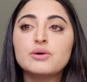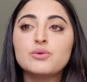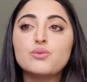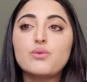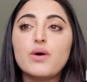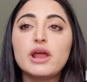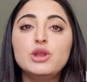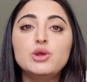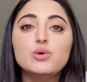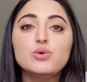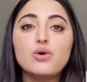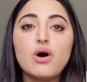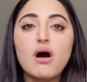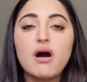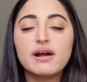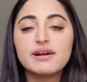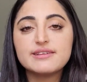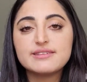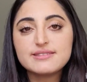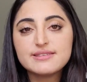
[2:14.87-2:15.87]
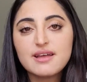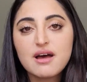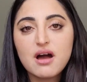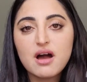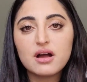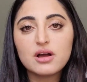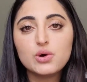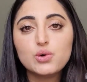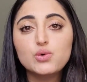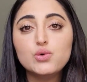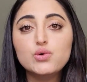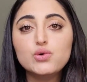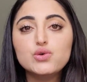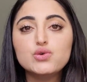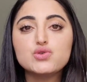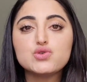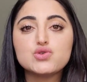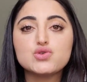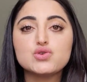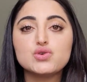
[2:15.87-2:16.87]
when you are stuck,
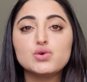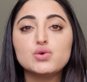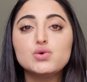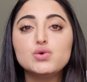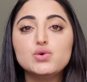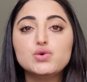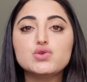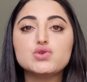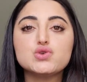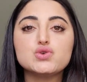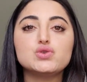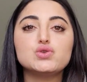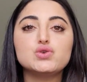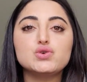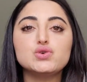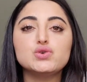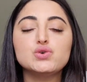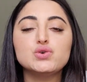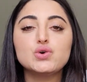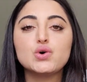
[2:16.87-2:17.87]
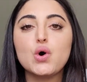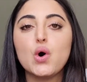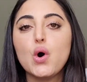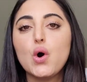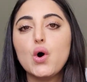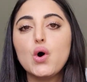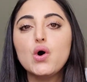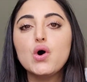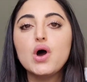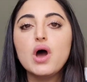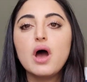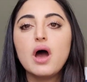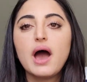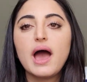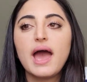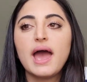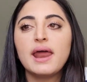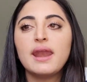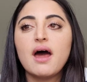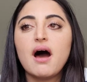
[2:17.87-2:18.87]
who should you go
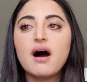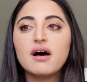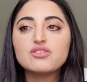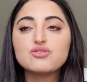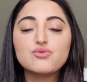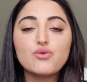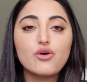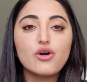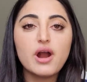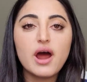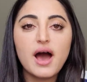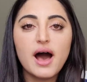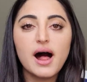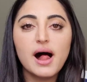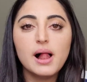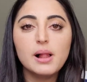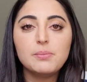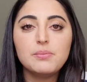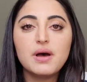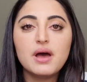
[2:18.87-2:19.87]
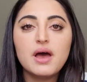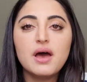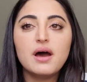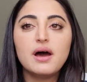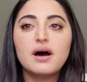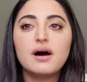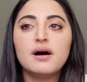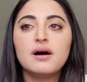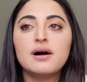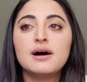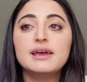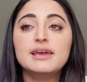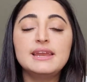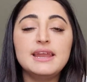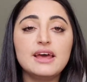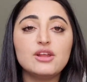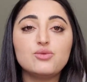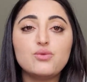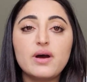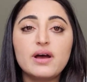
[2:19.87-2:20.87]
and ask for help in
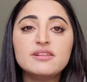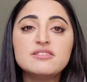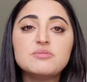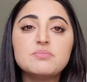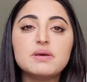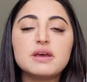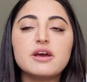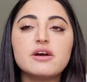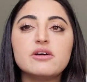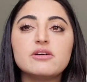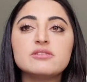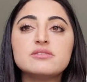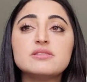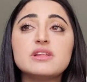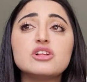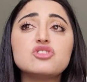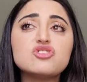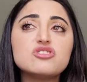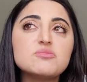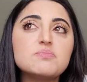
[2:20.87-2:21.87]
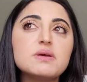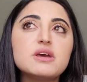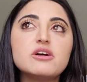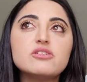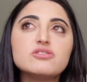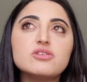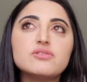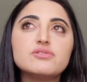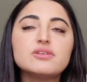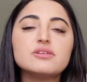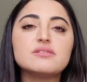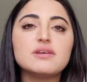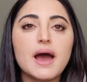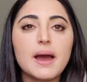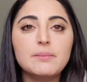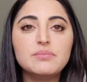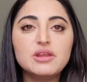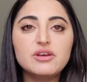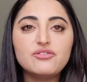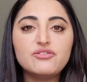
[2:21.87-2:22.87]
advance, because not just because of the
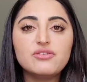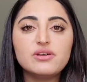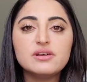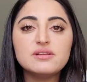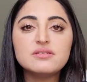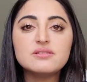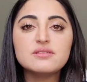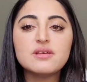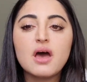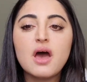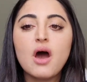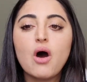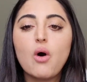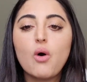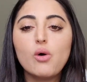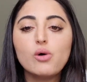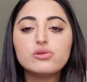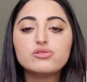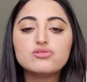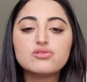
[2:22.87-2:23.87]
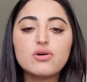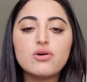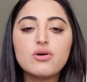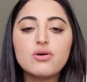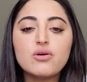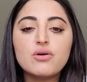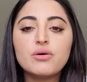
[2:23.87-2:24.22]
time difference, also